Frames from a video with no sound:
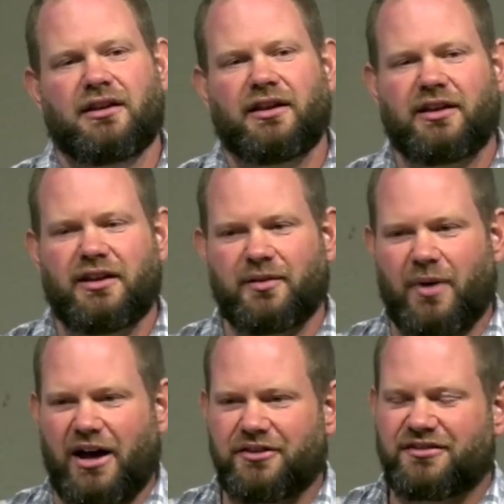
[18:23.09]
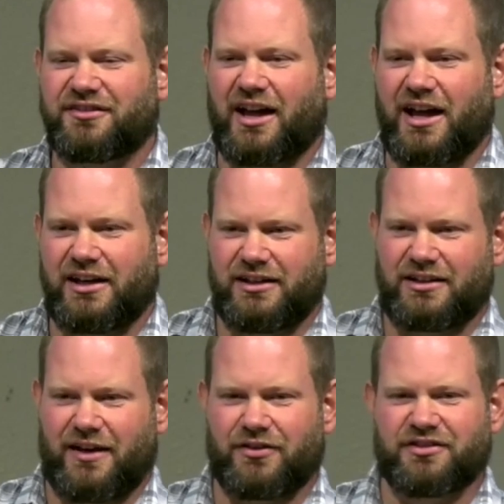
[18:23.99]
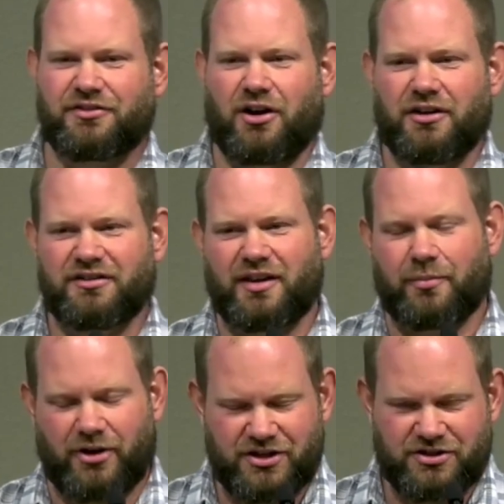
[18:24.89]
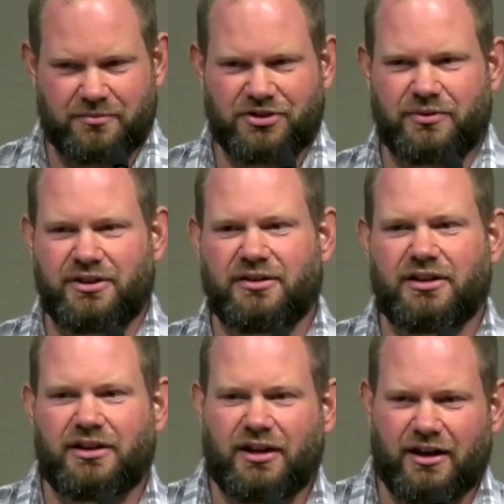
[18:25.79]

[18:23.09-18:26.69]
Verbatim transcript: in, in, modern society, to have a strong separation between the,